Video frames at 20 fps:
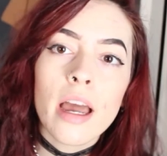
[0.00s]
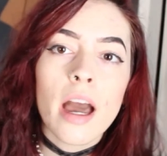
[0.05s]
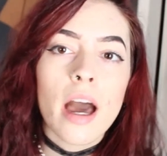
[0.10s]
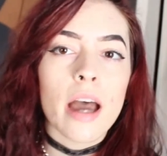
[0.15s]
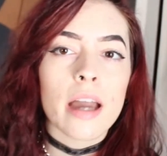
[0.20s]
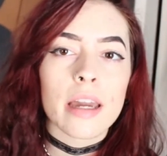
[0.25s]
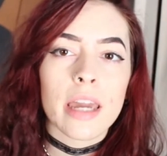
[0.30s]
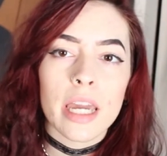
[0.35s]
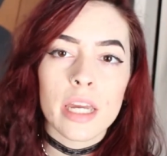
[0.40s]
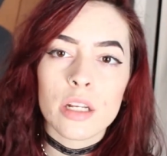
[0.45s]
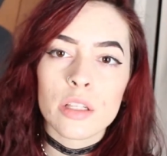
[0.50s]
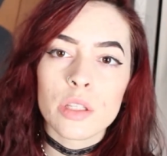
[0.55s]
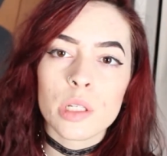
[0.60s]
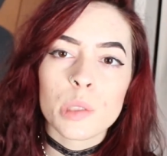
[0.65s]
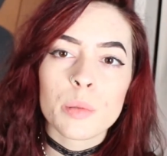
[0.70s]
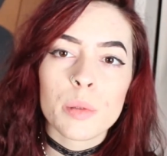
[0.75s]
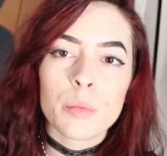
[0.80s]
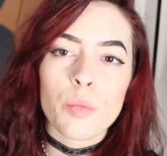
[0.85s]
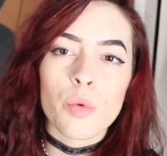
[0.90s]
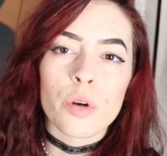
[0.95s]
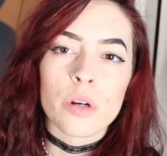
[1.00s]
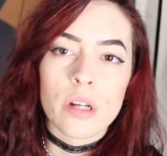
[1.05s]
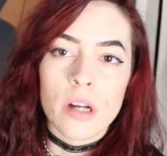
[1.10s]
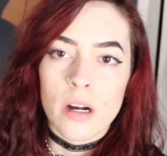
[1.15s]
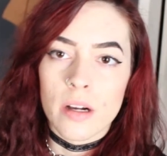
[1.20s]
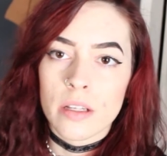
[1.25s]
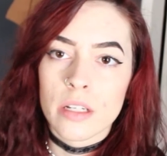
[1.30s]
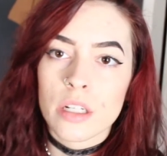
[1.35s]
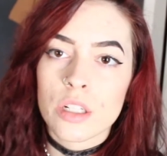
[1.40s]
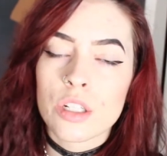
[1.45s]
I gained a little bit more
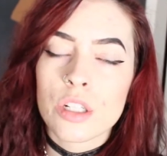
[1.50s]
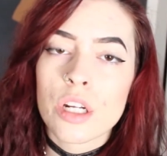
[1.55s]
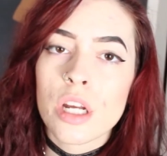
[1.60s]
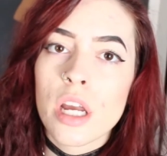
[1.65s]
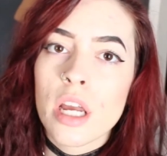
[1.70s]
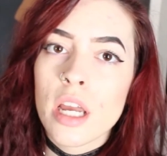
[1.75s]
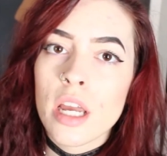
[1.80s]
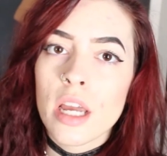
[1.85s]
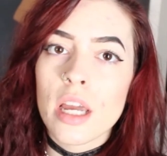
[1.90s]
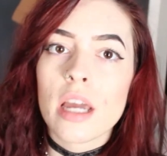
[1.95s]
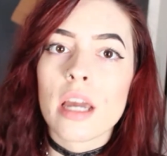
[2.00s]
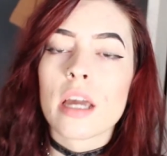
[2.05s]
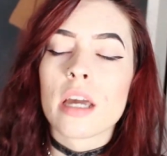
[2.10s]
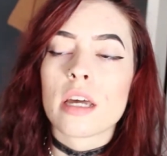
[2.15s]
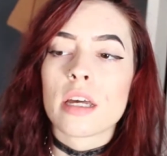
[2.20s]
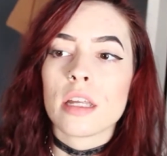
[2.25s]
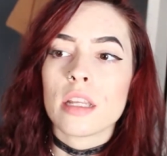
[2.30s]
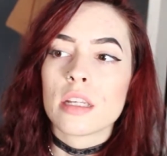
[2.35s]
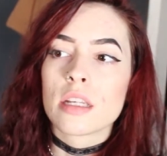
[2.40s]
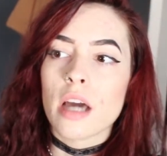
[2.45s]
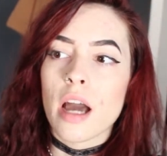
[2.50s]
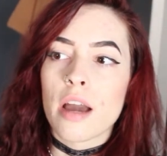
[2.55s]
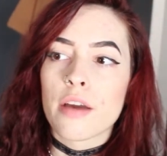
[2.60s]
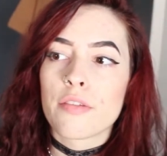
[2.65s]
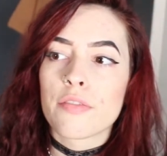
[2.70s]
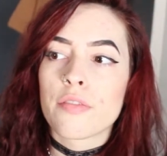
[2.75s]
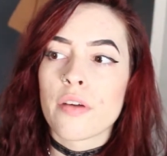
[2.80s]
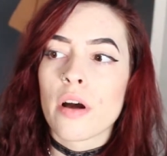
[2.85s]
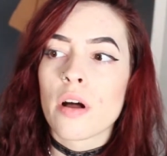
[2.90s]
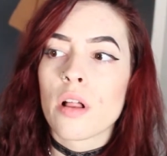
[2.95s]
knowledge, and I
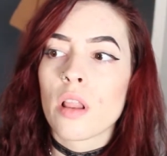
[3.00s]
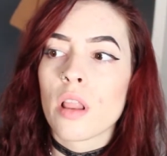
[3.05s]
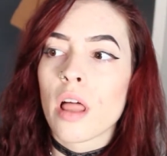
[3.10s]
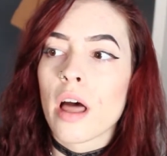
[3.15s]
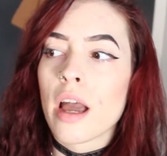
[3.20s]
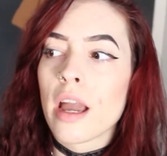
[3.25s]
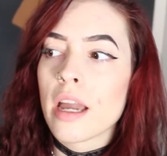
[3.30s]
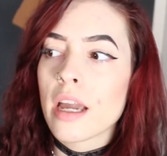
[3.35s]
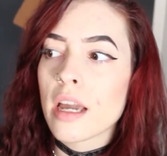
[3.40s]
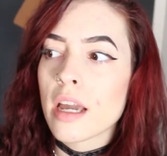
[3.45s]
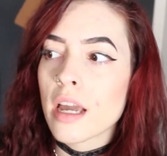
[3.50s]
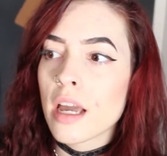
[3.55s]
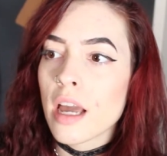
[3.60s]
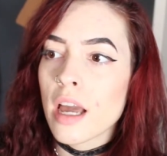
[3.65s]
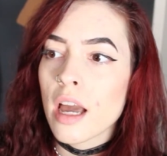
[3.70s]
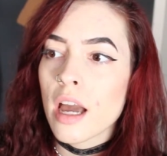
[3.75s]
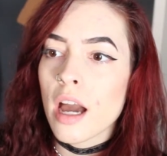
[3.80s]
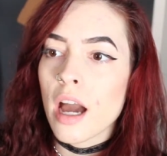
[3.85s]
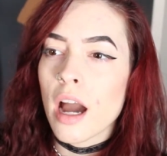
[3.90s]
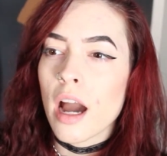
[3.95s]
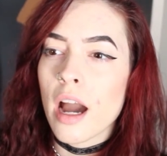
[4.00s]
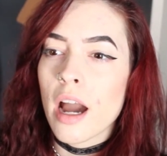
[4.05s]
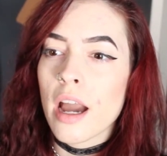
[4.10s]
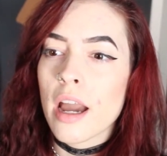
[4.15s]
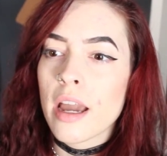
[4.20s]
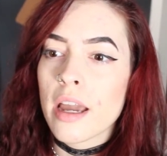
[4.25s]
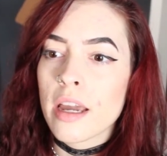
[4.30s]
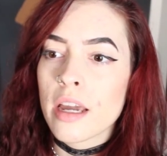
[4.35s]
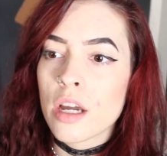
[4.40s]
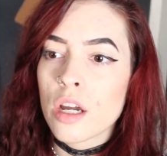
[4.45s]
felt like
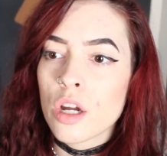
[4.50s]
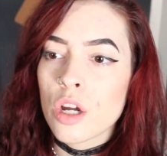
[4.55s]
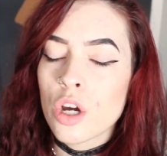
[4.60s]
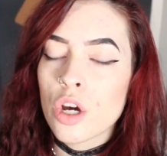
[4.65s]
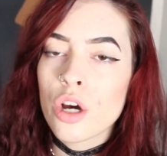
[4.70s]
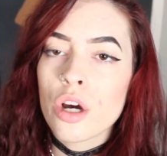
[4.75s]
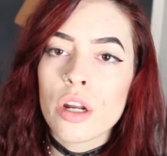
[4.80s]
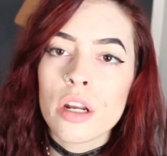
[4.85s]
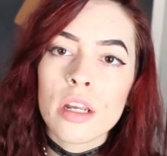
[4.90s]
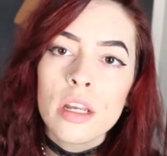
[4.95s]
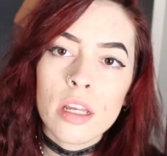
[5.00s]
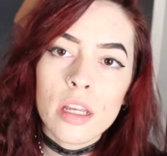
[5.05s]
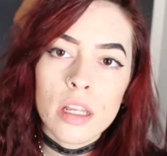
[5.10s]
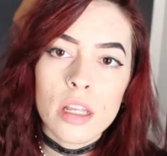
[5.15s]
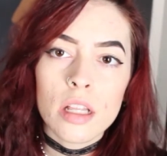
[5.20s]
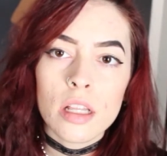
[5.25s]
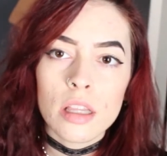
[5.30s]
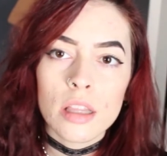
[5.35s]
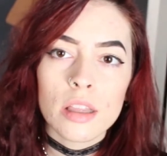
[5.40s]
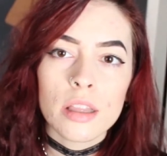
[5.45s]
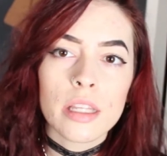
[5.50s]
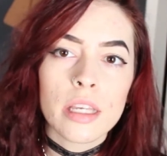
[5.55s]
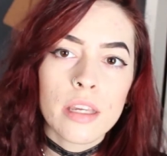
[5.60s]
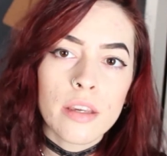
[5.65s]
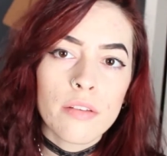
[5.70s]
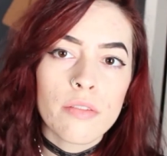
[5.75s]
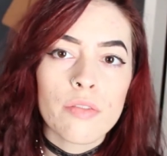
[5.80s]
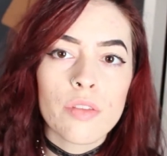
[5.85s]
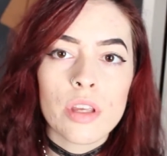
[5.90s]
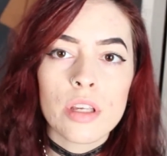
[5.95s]
I couldn't
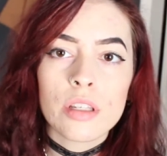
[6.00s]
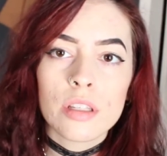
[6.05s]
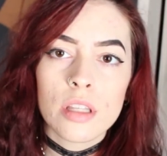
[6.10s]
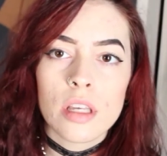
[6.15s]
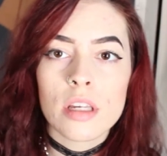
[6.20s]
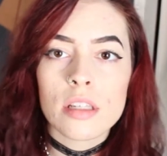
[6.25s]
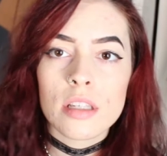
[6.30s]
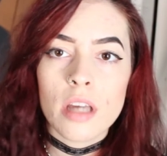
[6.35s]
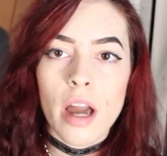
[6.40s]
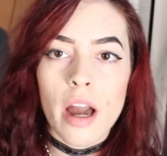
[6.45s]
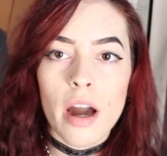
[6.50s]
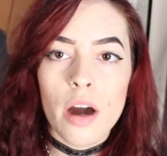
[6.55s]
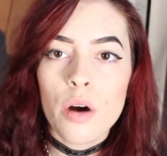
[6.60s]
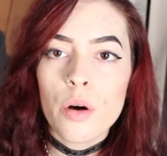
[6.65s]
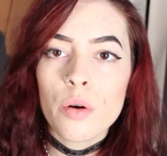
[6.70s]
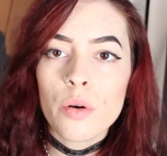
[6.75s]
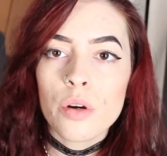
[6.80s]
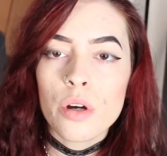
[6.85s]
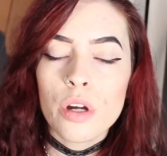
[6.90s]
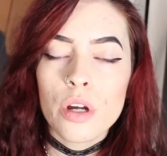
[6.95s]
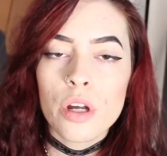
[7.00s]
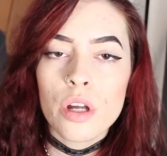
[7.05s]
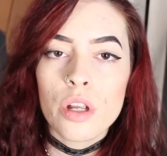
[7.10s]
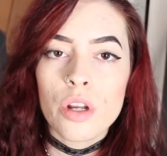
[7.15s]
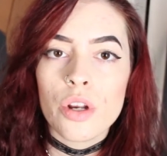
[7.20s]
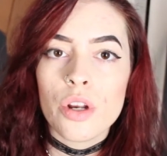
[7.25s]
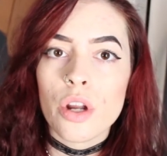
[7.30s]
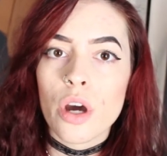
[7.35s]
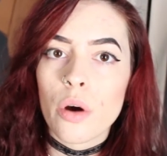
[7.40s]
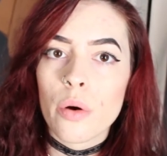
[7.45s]
leave these things out
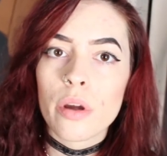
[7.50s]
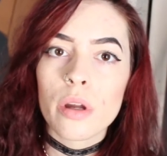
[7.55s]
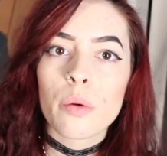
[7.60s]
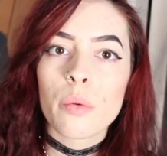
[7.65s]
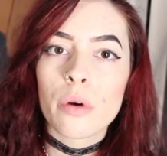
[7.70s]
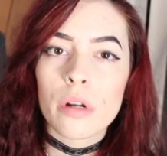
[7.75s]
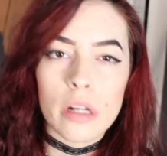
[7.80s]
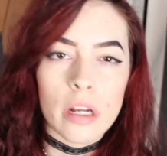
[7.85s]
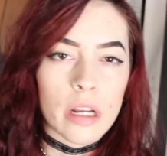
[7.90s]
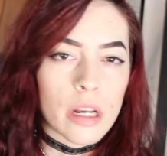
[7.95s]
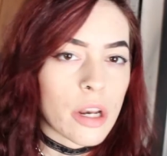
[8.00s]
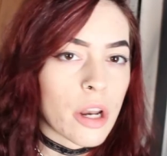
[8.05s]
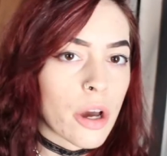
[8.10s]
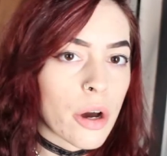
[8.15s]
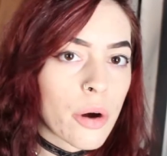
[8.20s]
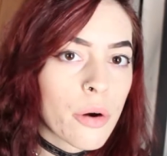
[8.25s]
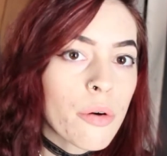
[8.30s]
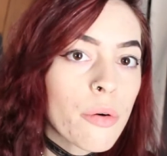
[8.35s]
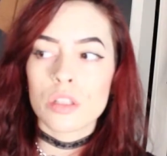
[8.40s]
knowing what I know.